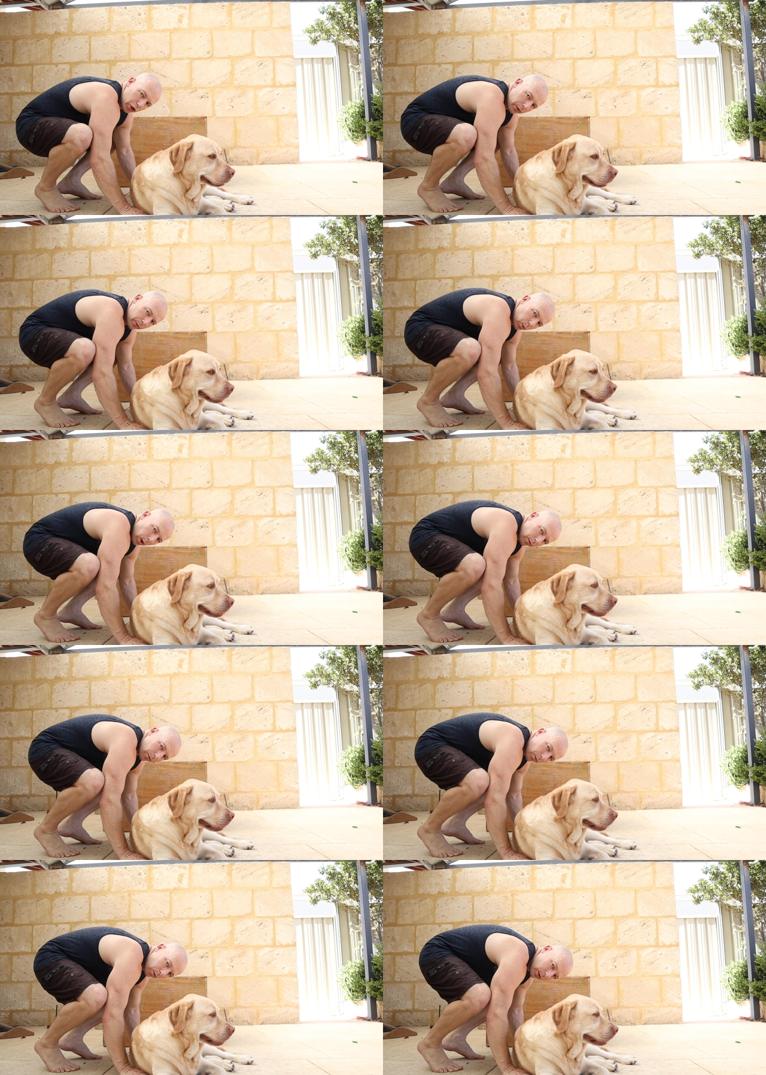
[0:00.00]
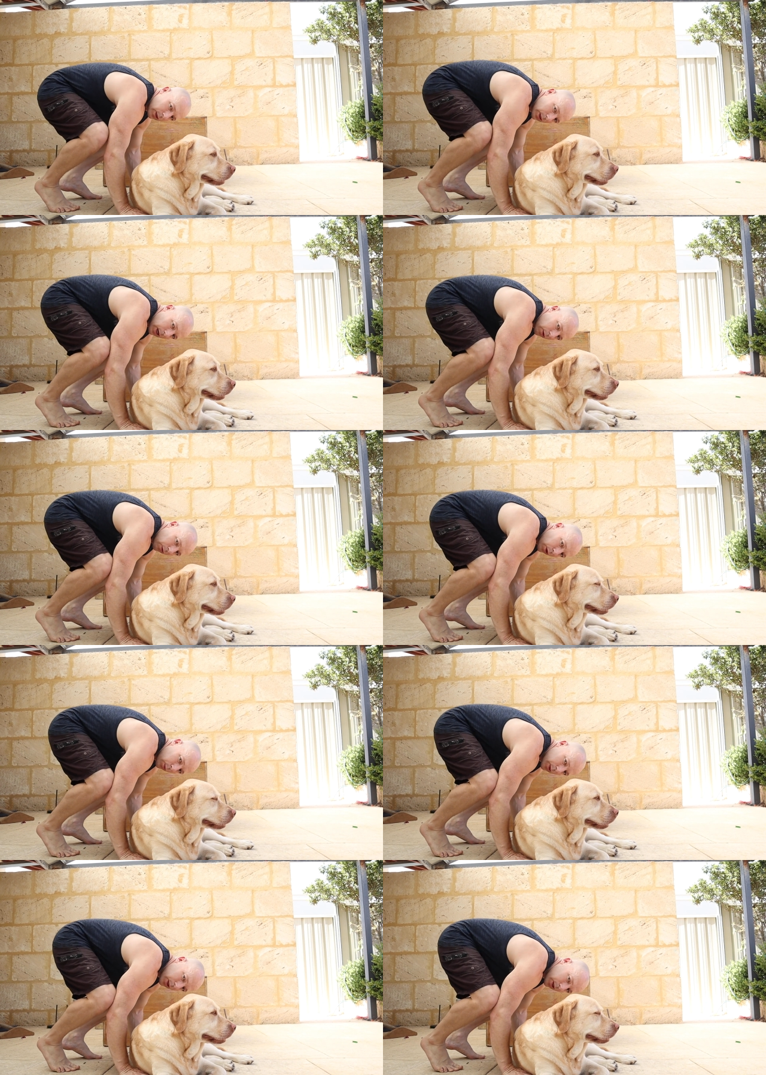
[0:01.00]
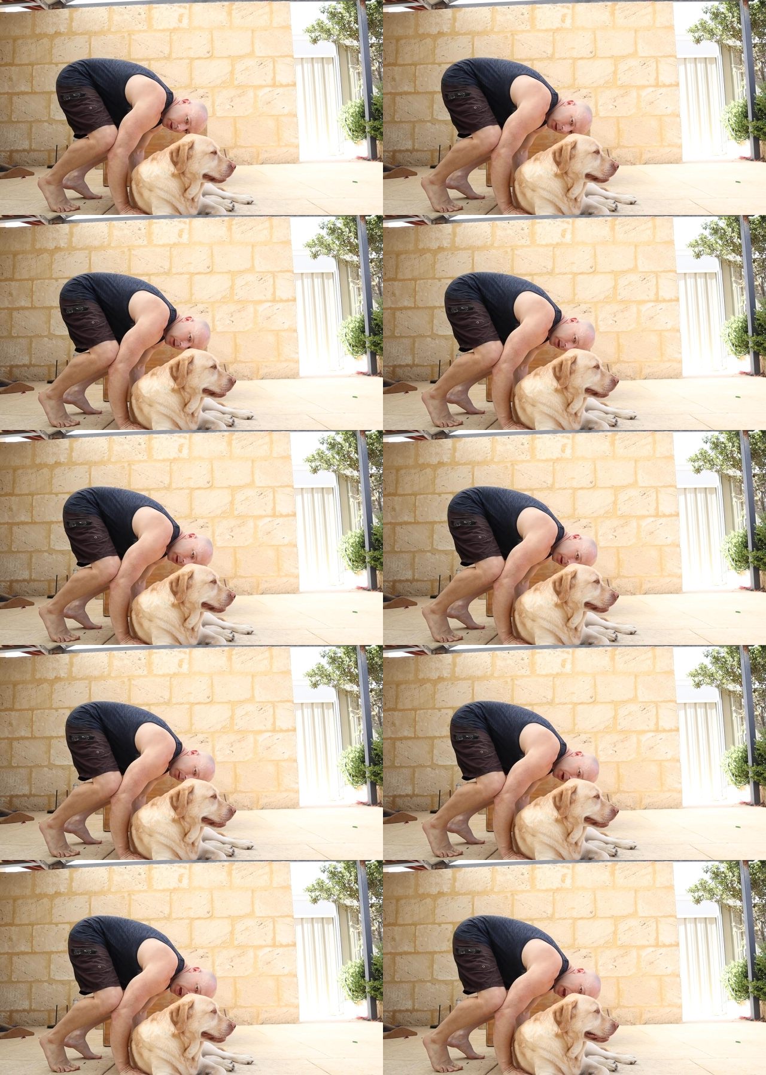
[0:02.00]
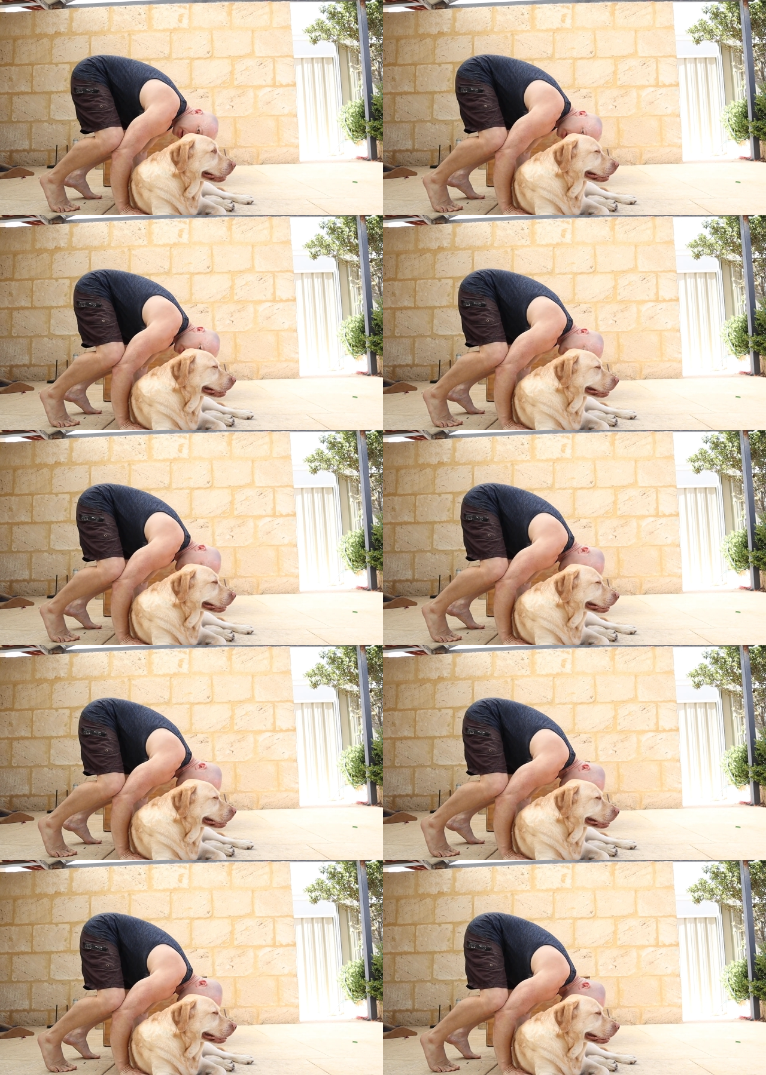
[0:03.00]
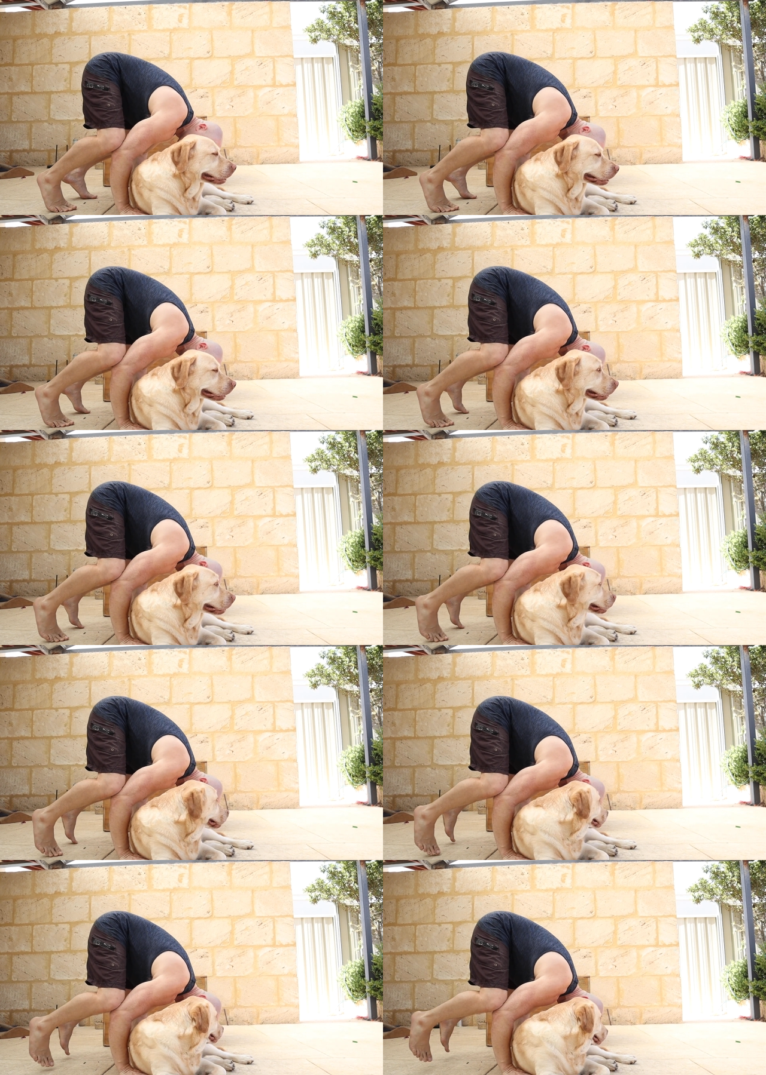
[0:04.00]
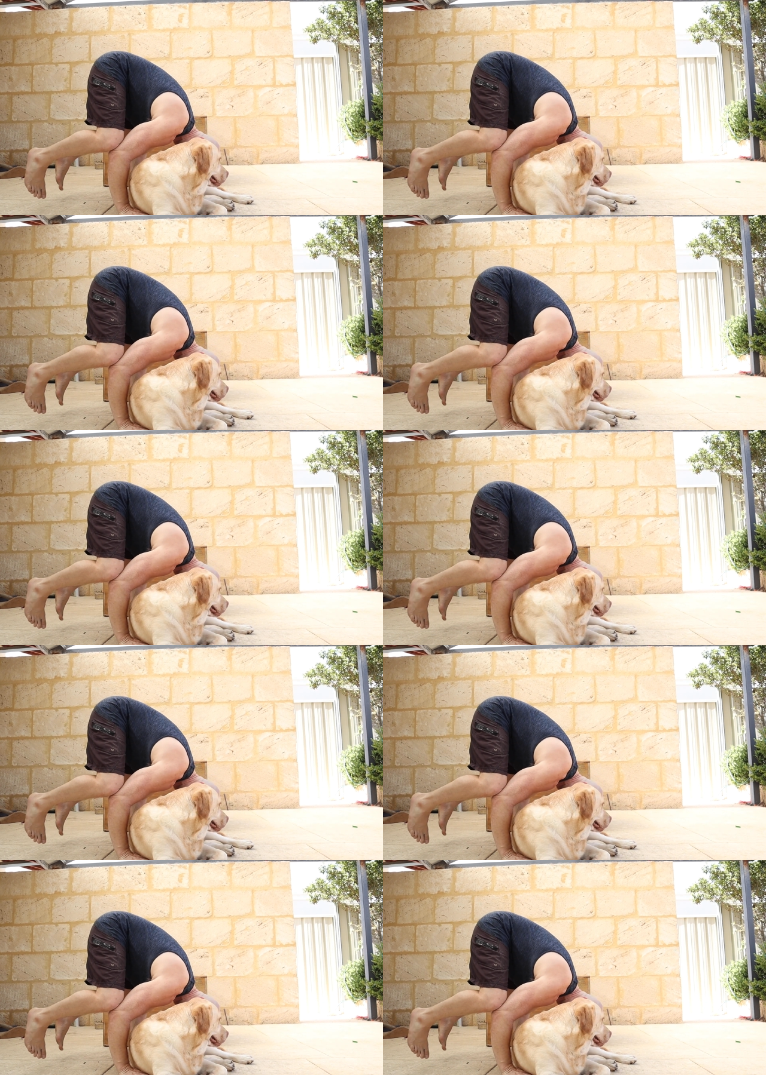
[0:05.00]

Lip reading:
No face is visible, so there are no lips to read.